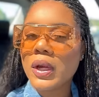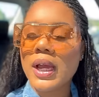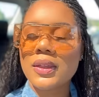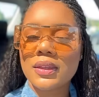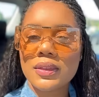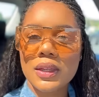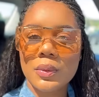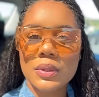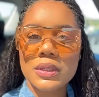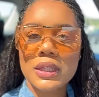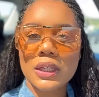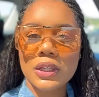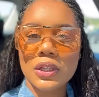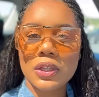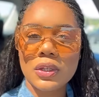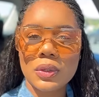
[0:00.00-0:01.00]
And then there was a
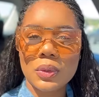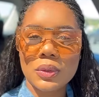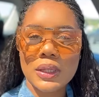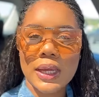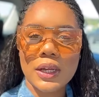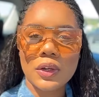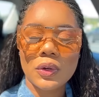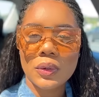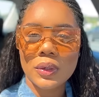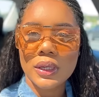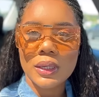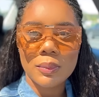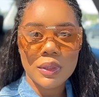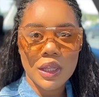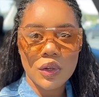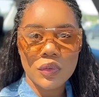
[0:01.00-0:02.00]
cute like
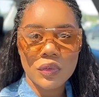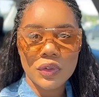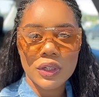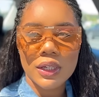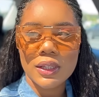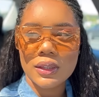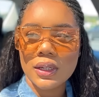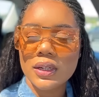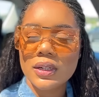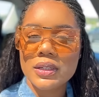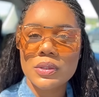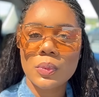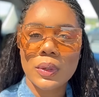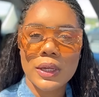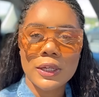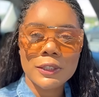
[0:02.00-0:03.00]
cream loafer in there as
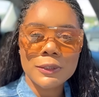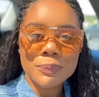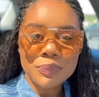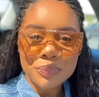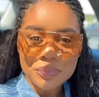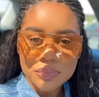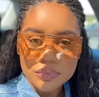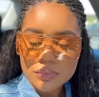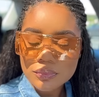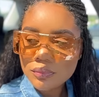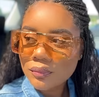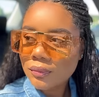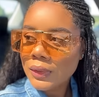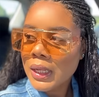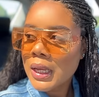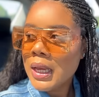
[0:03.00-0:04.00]
well.
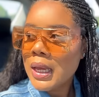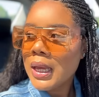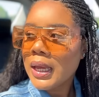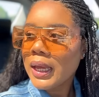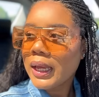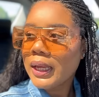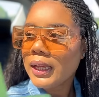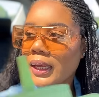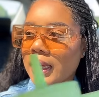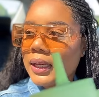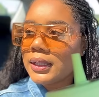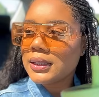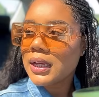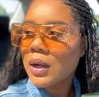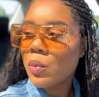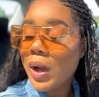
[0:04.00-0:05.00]

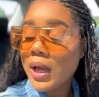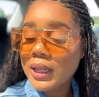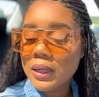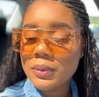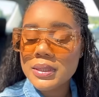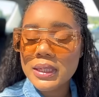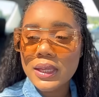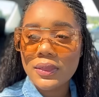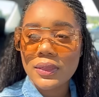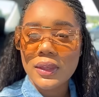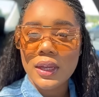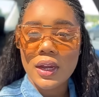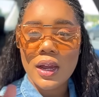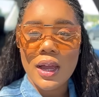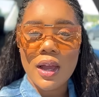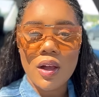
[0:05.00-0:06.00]
And while I was in
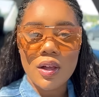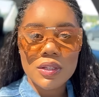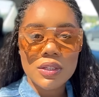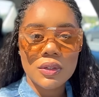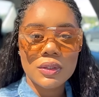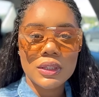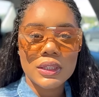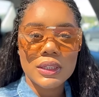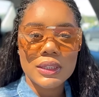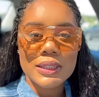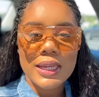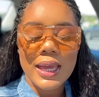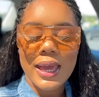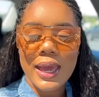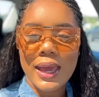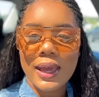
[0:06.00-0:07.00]
there, I also looked
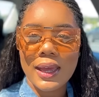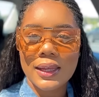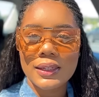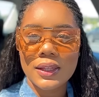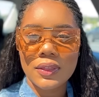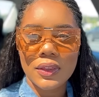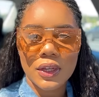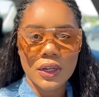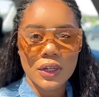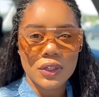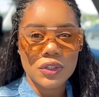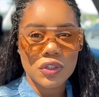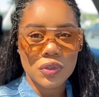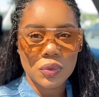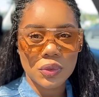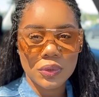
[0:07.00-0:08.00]
at their
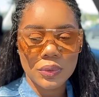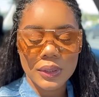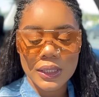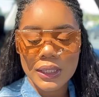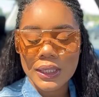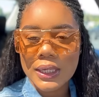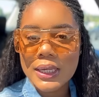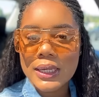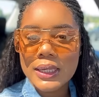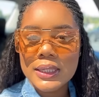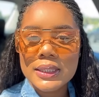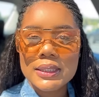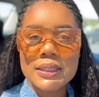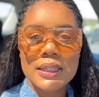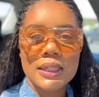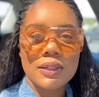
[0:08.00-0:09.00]
jewelry.
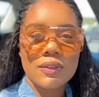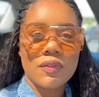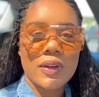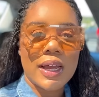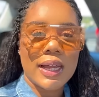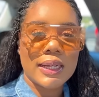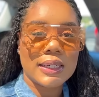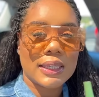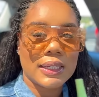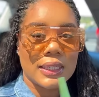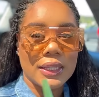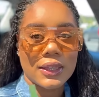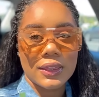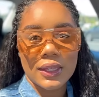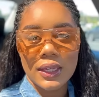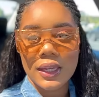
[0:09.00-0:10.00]
Didn't find
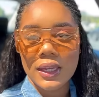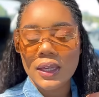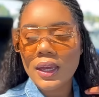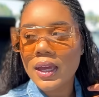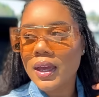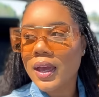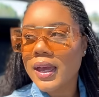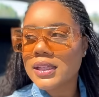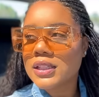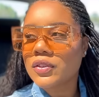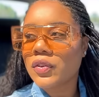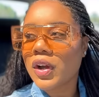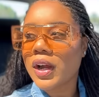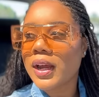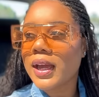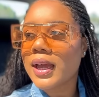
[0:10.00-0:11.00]
anything as
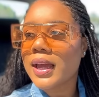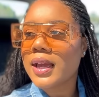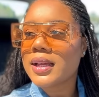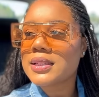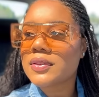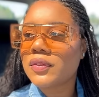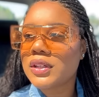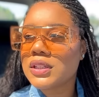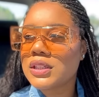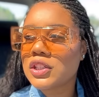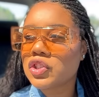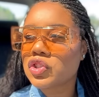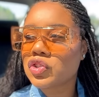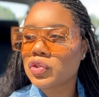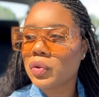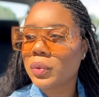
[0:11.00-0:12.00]
far as vintage
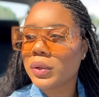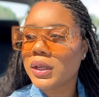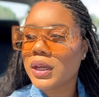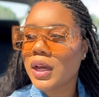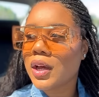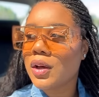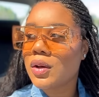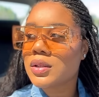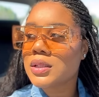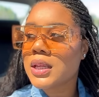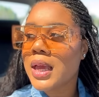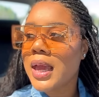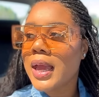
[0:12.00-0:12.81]
jewelry goes.